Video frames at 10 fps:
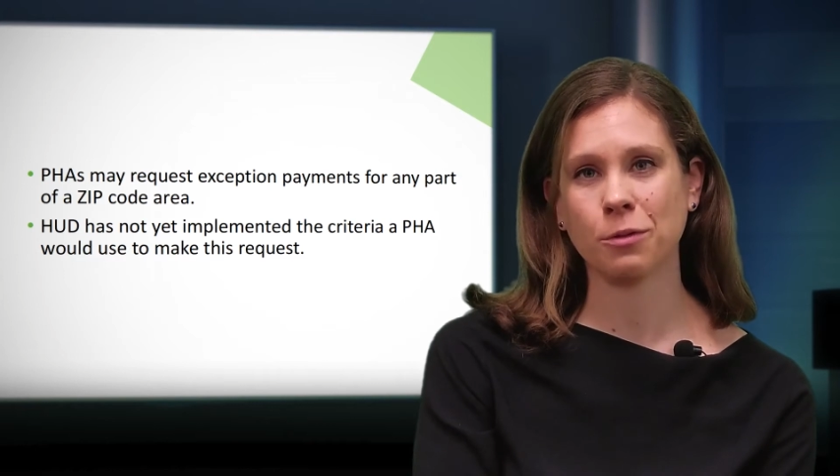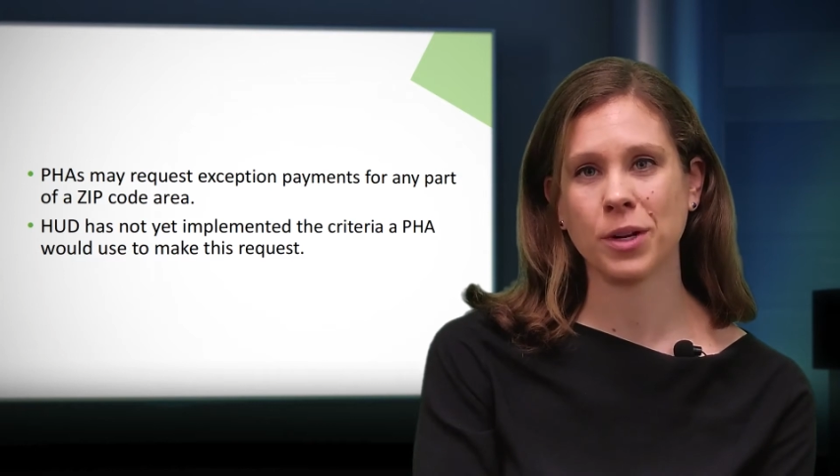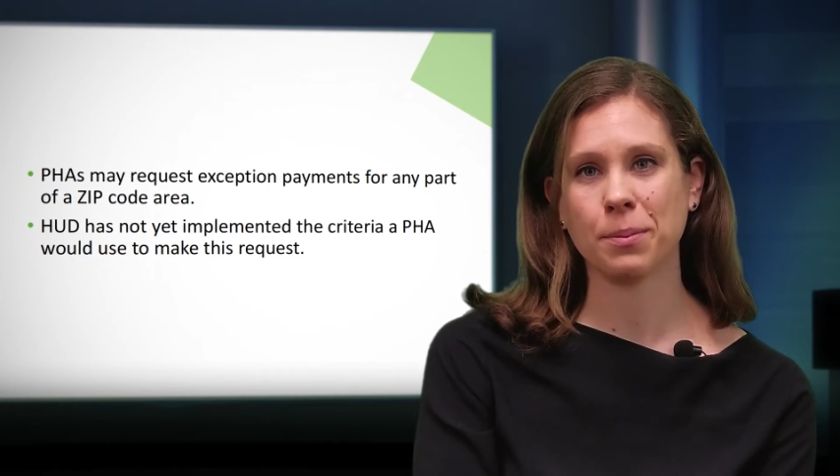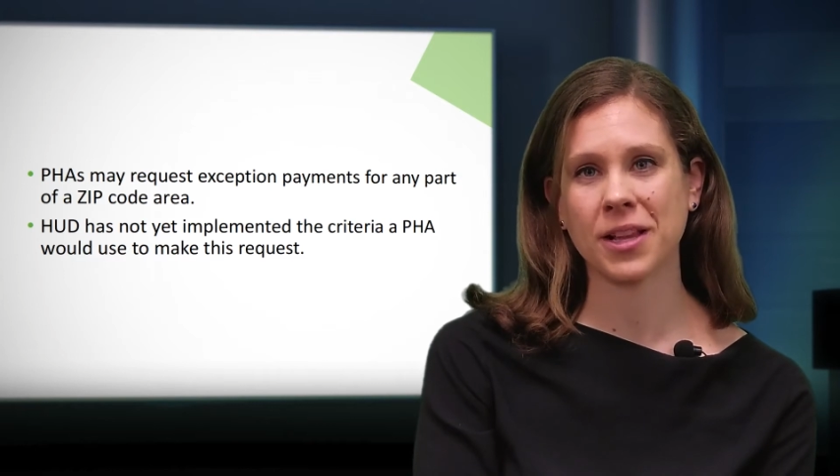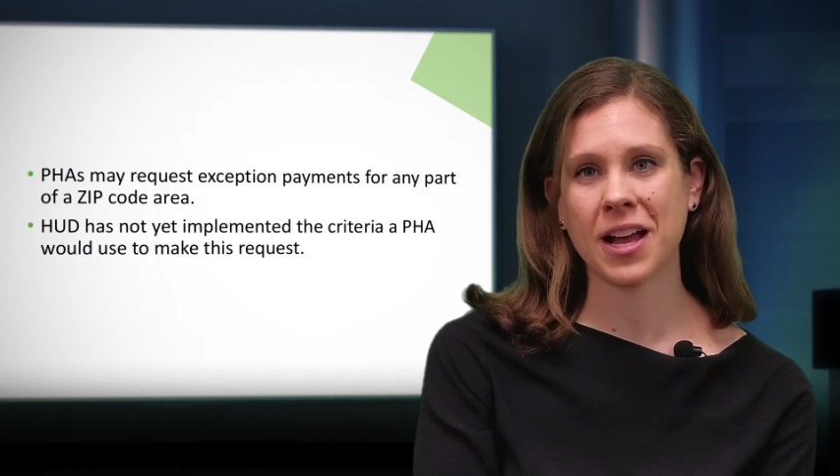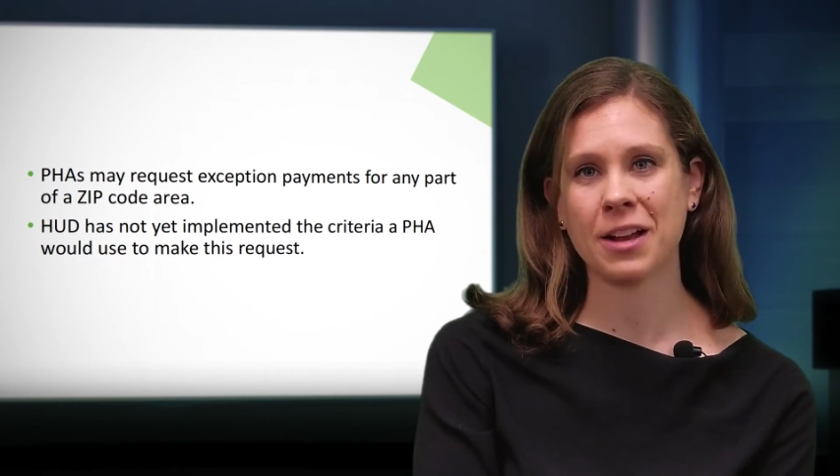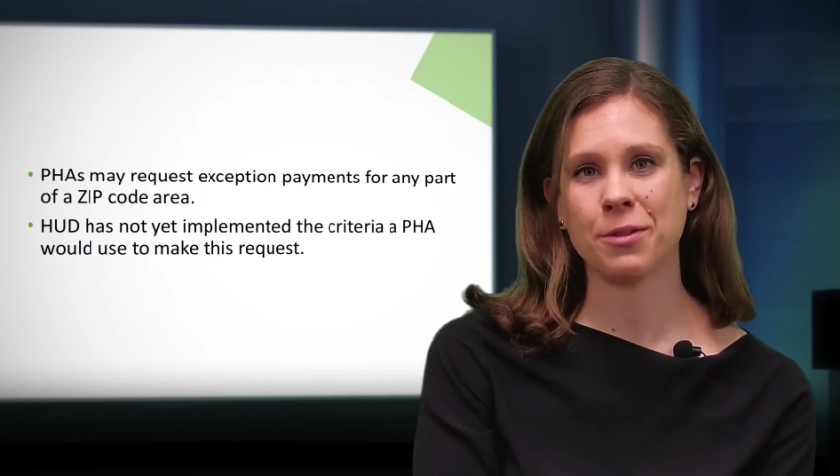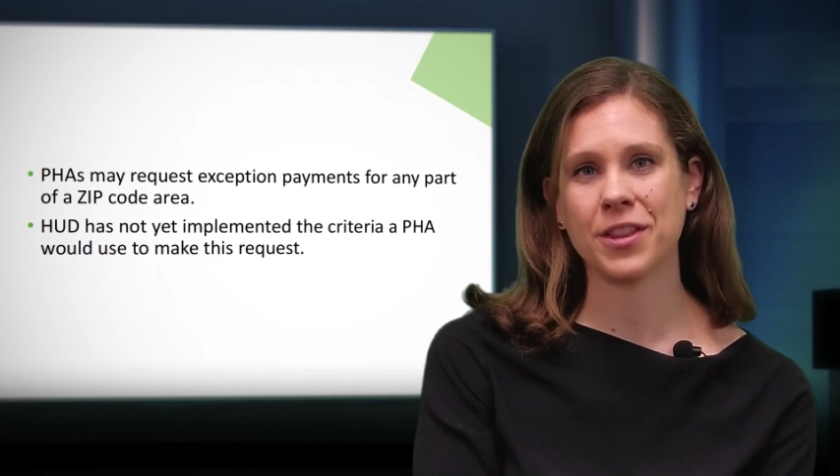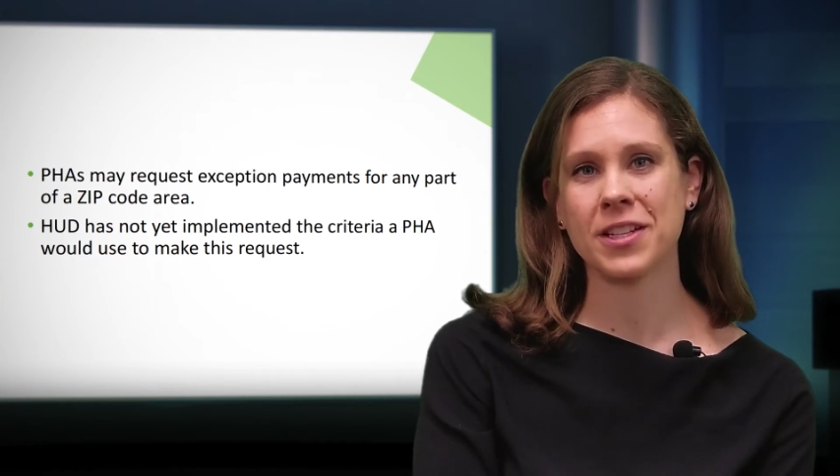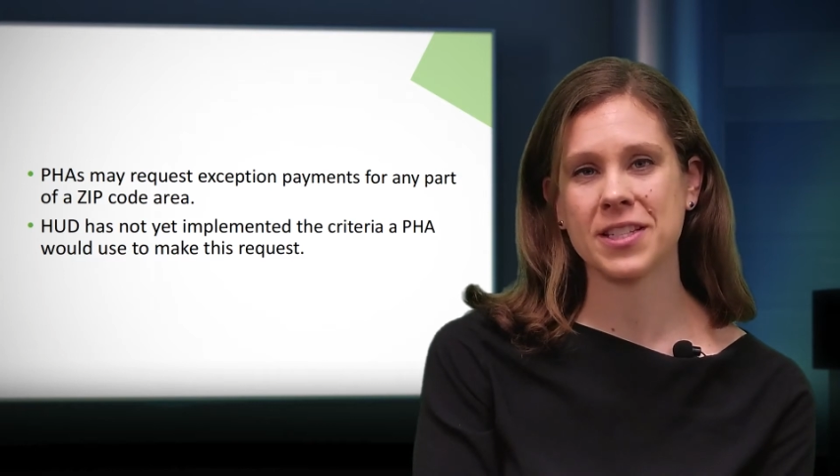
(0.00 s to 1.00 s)
when applied
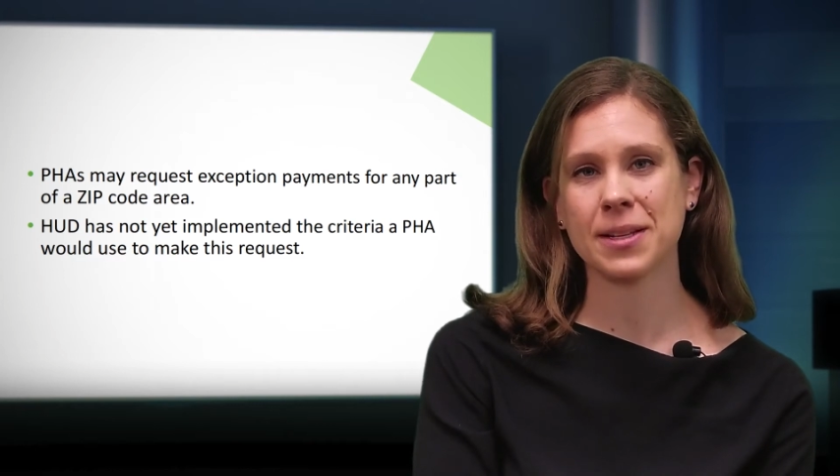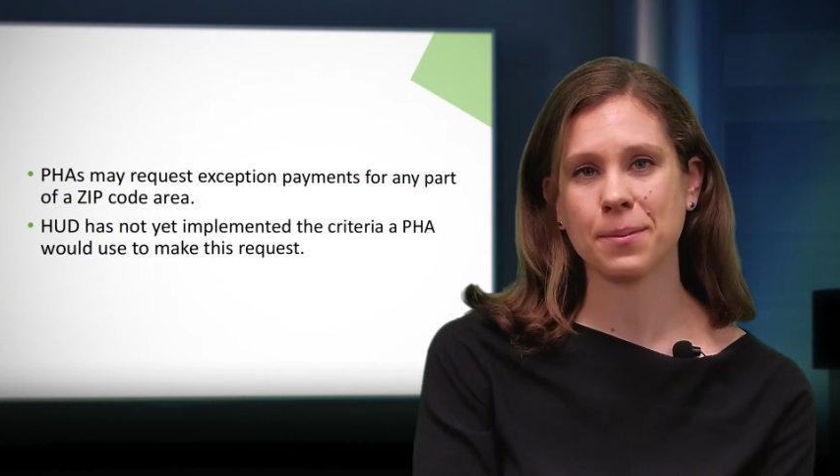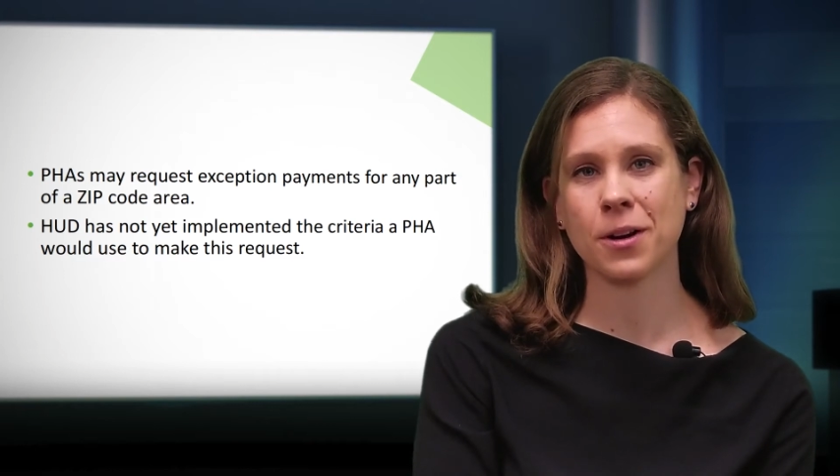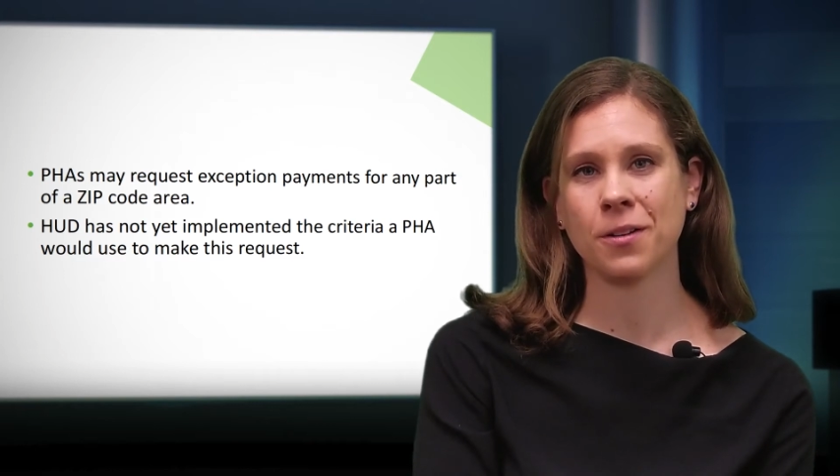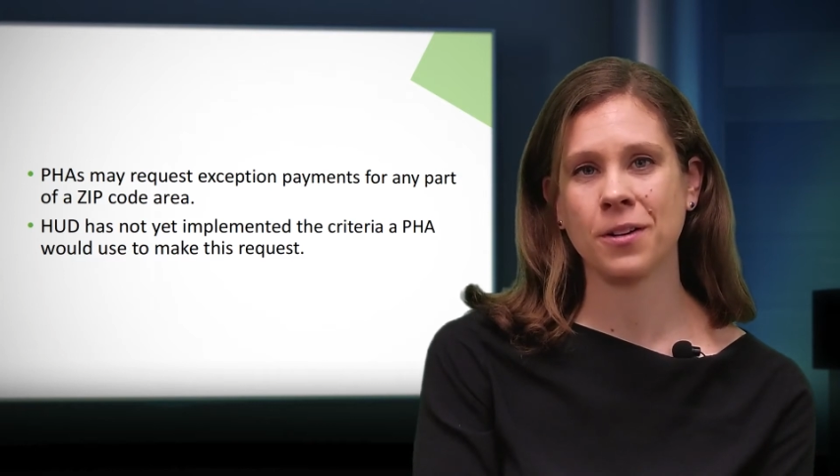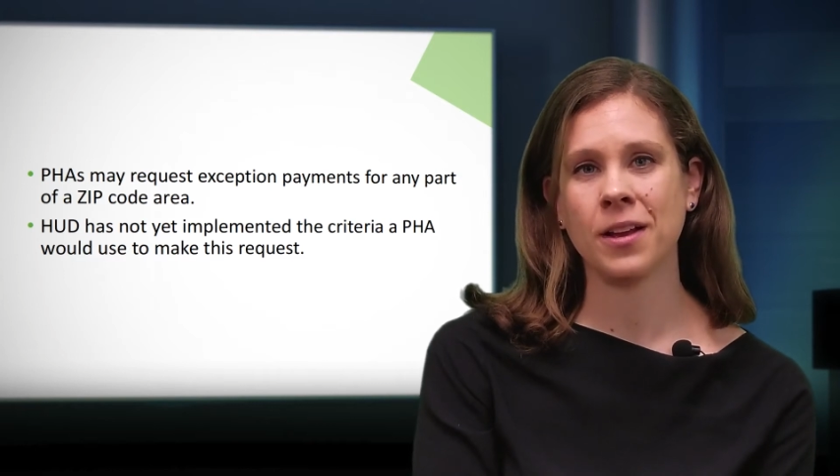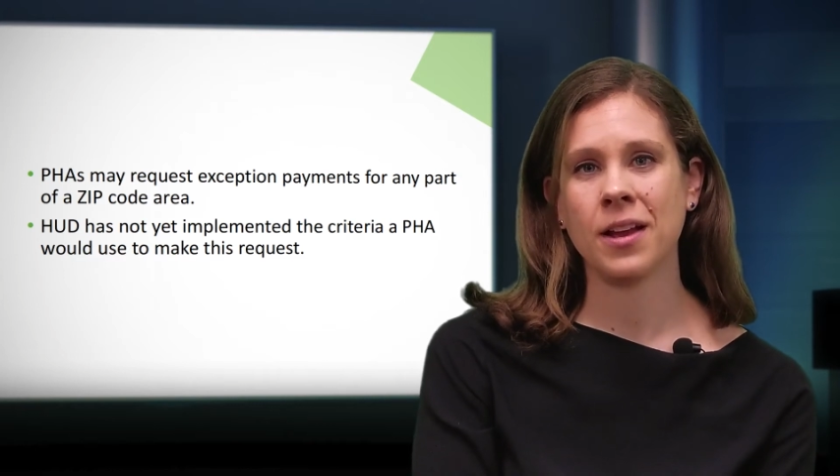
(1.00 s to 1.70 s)
within a zip code